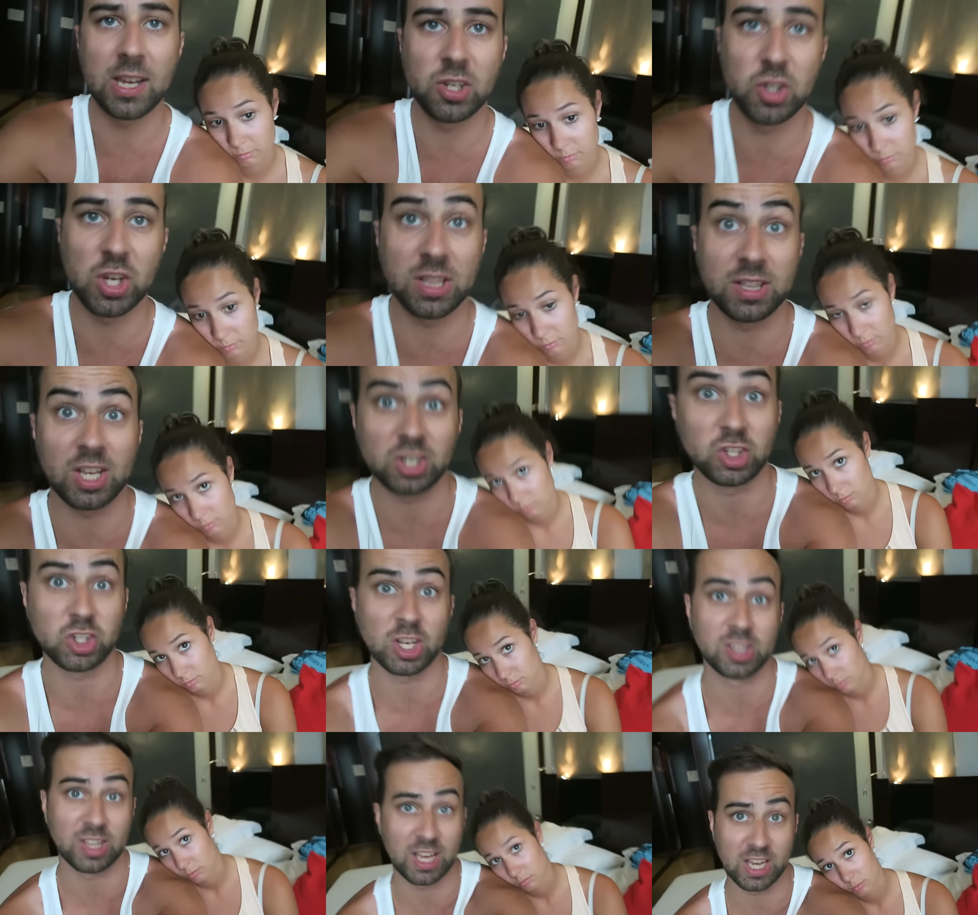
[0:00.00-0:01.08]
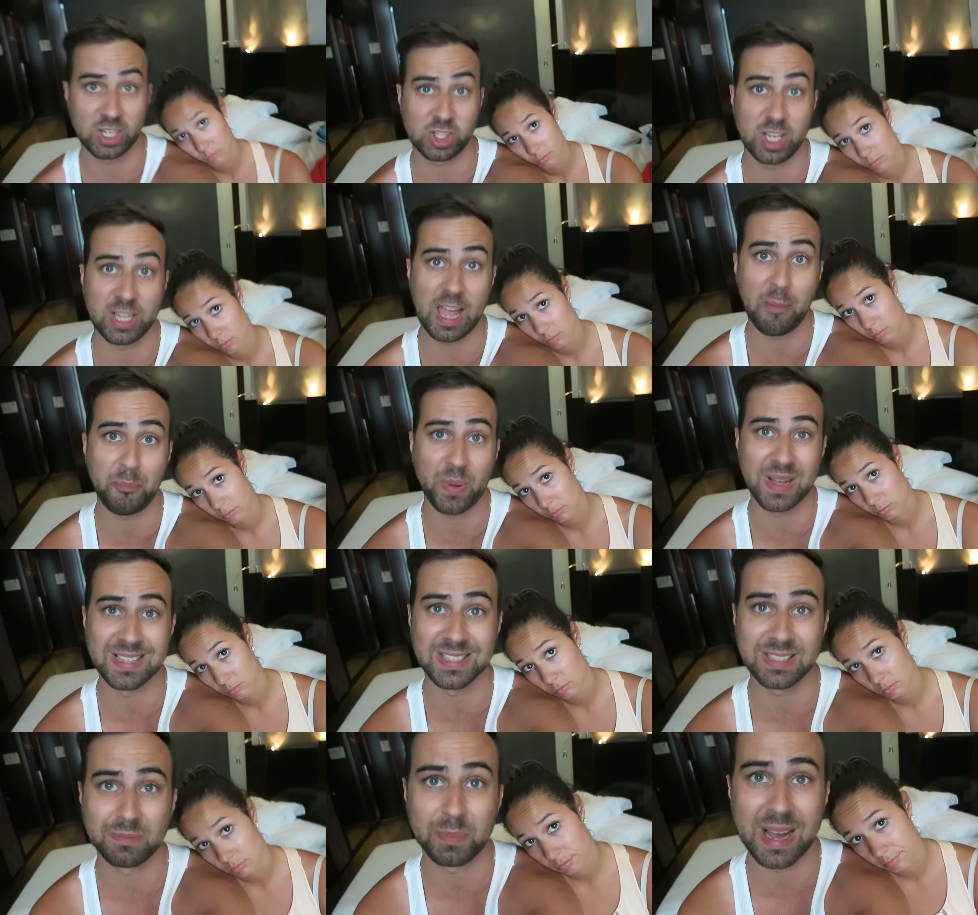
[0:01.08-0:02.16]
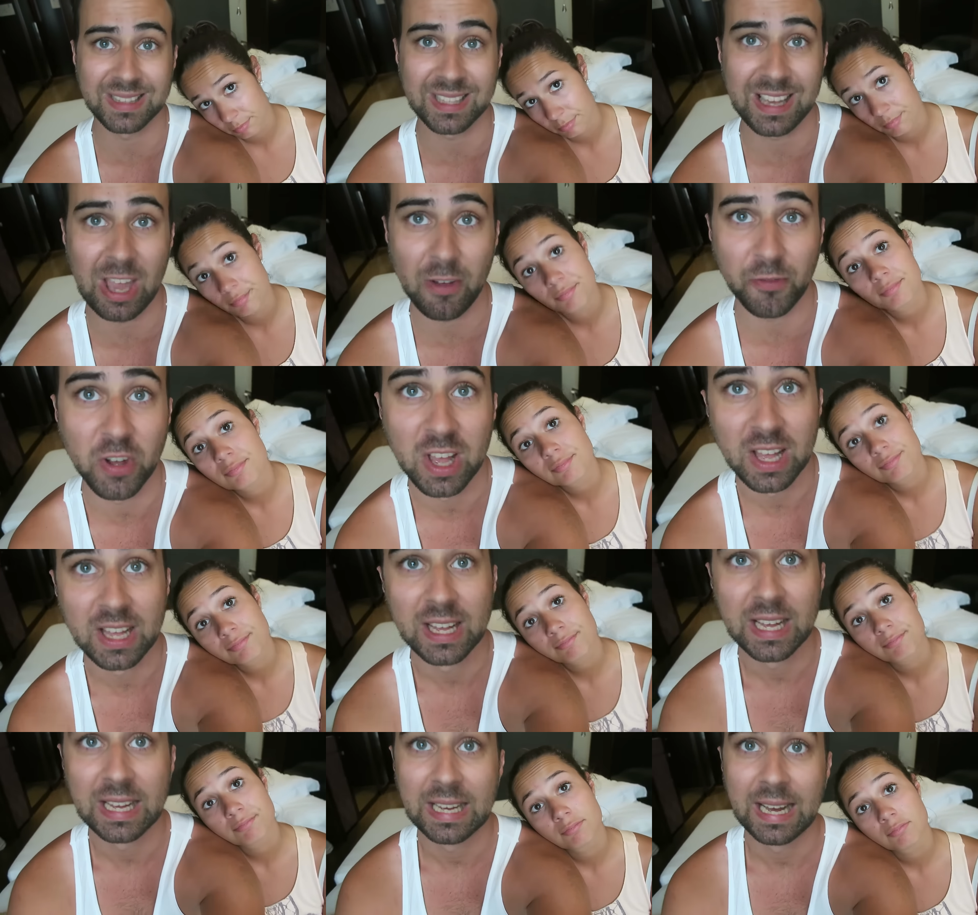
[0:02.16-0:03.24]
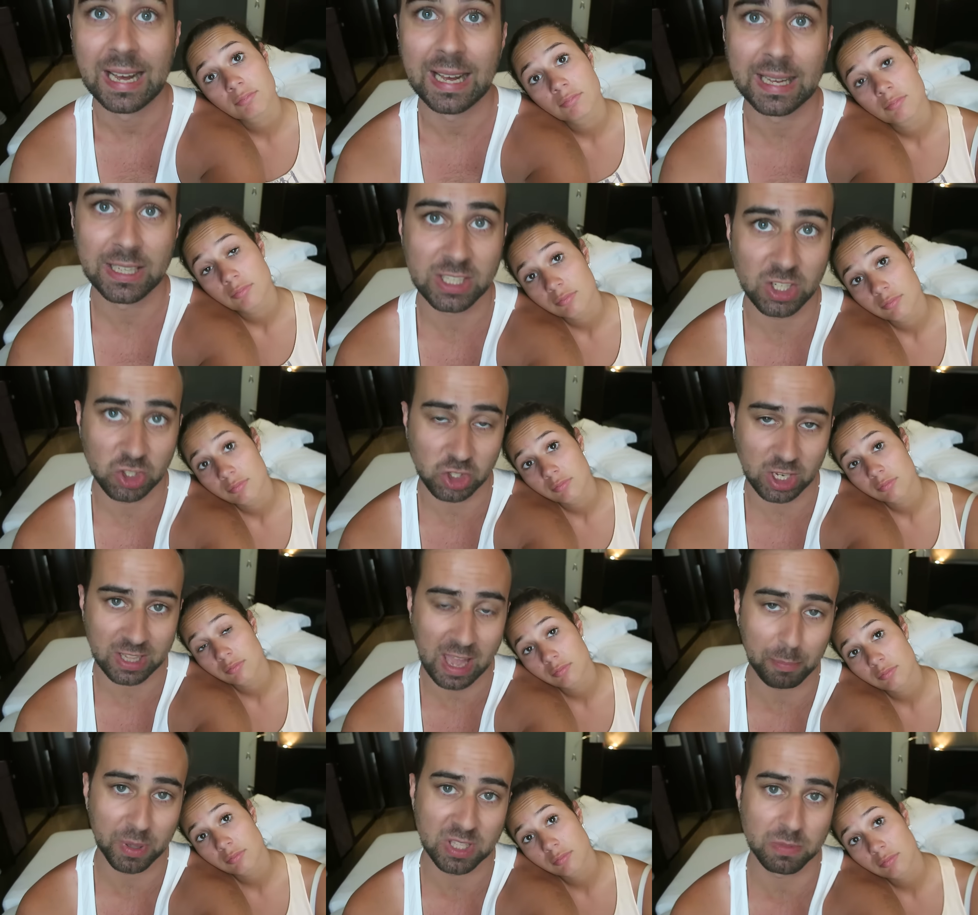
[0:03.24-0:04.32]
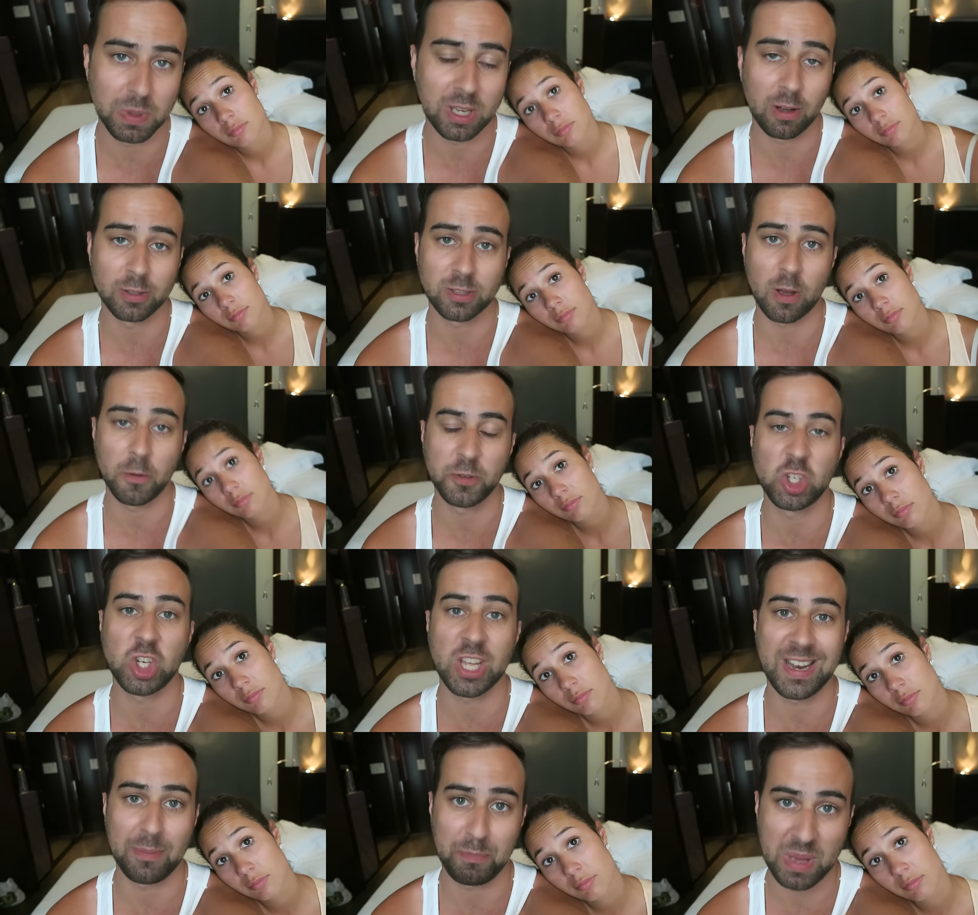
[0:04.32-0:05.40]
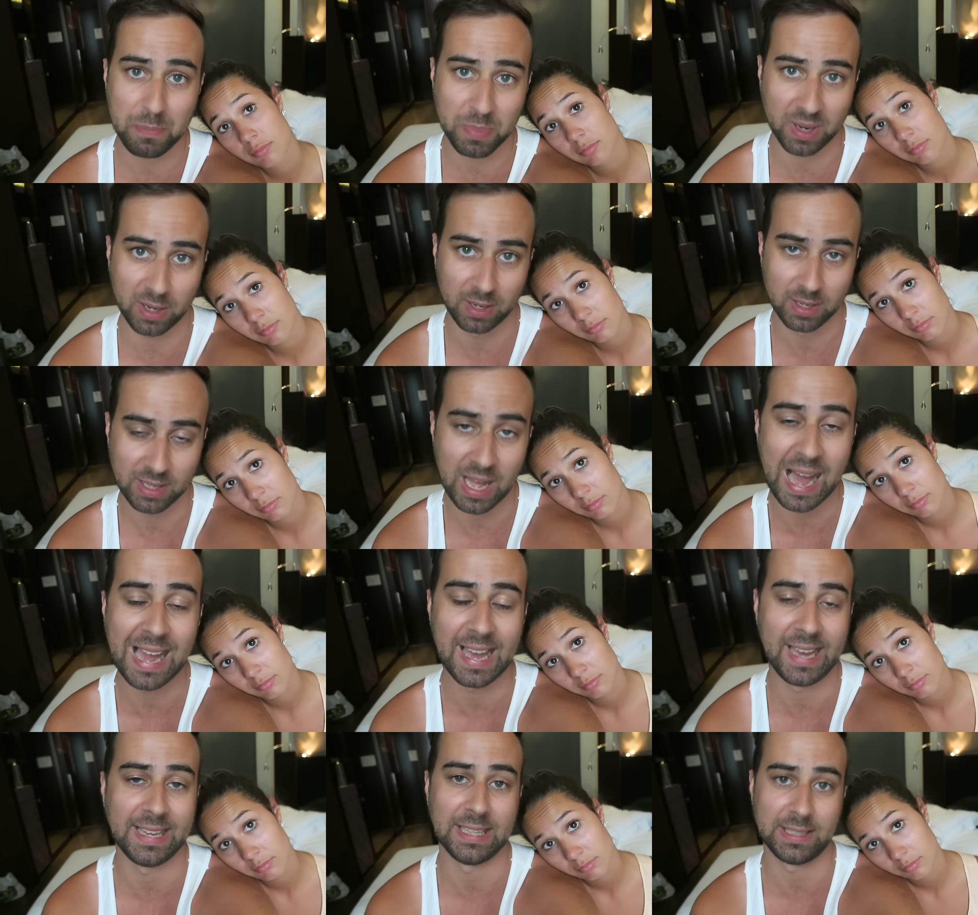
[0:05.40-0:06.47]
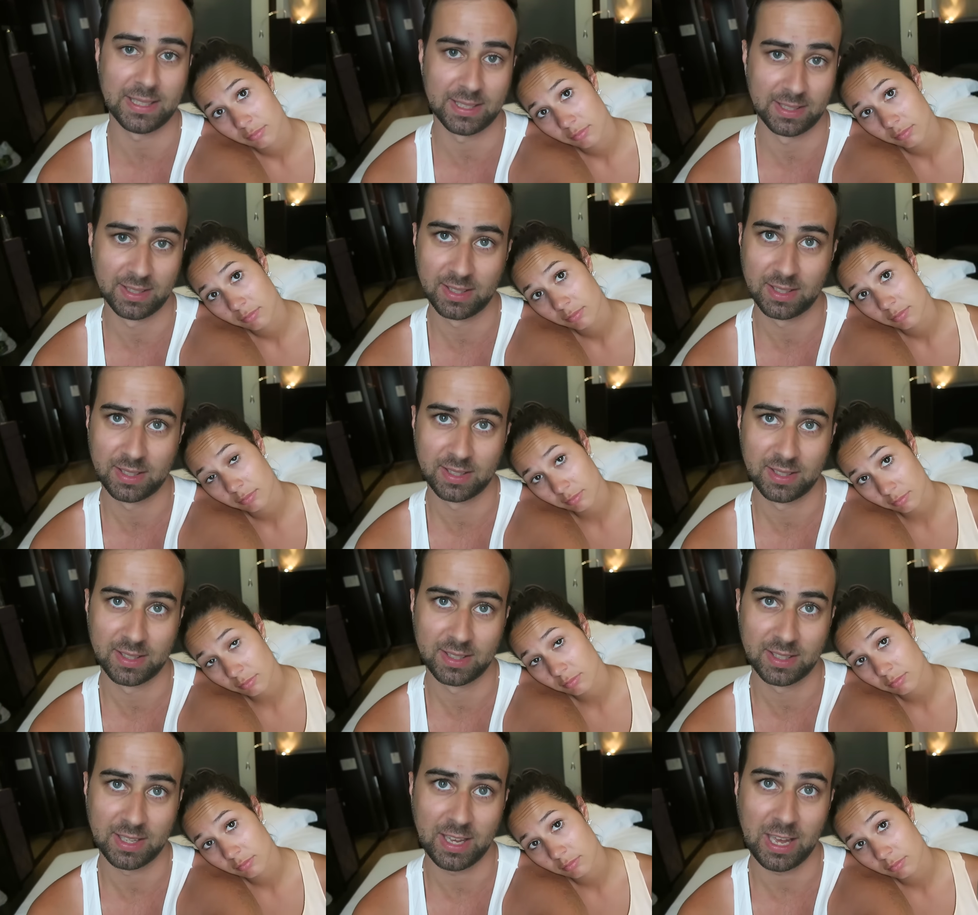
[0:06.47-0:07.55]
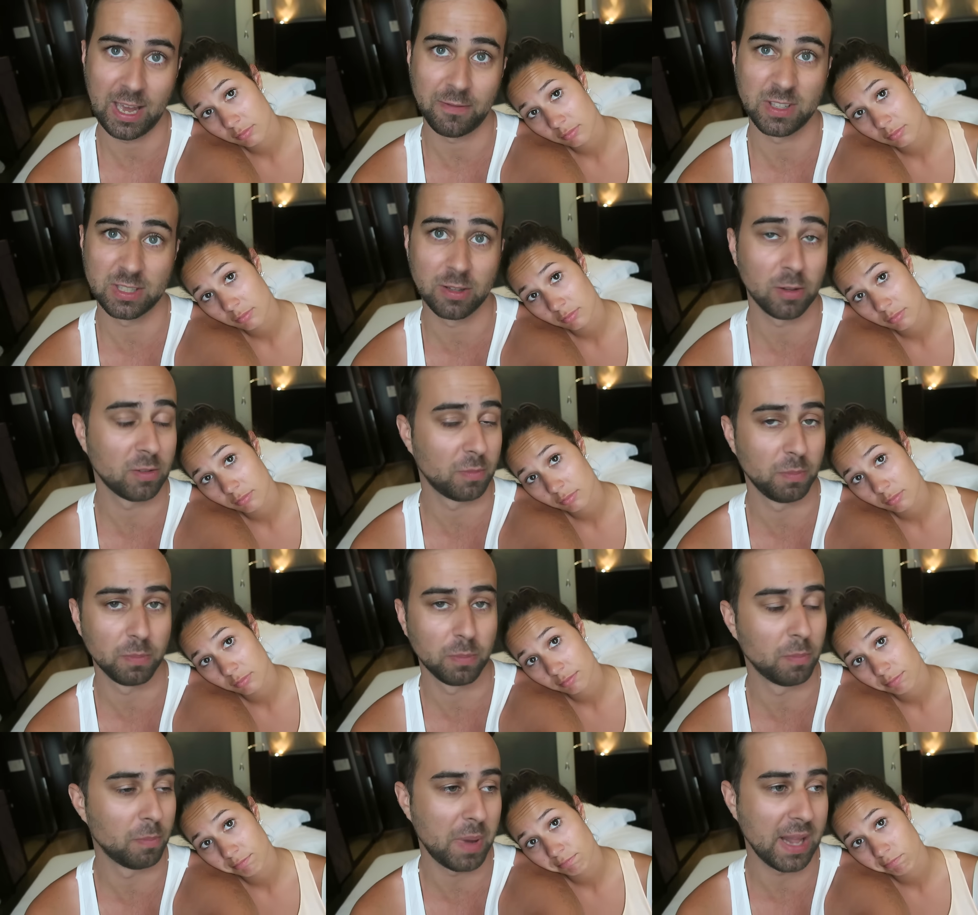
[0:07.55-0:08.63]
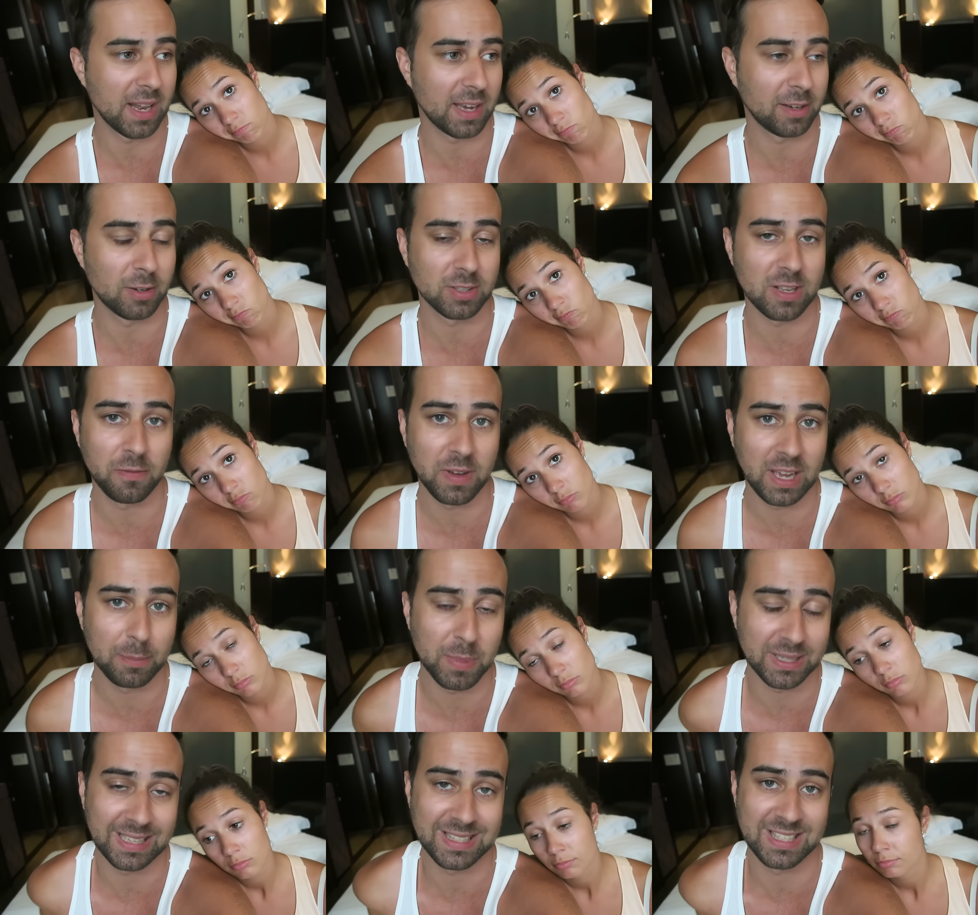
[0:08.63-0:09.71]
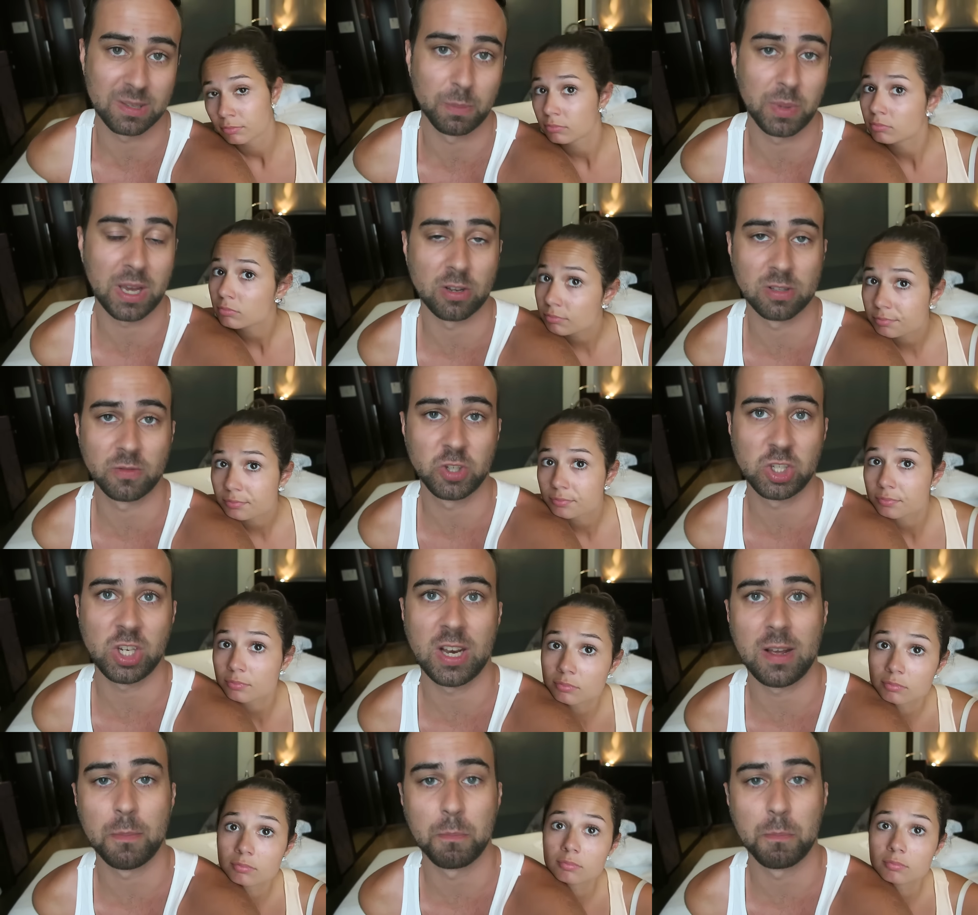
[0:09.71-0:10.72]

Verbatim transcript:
Speaker 1: shit, shit, shit happens, but if uh, the shit happens because of shitty people, I hate it. Mm. If it's not bad luck or something, but it's because of shitty